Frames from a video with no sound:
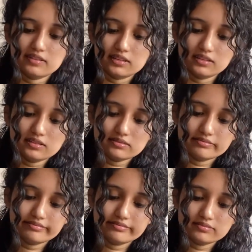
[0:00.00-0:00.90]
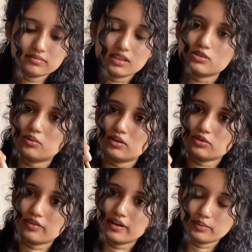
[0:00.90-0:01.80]
with her. There's no one to
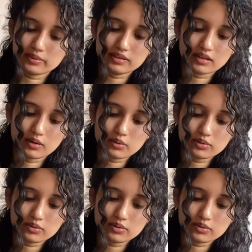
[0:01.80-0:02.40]
fight with now.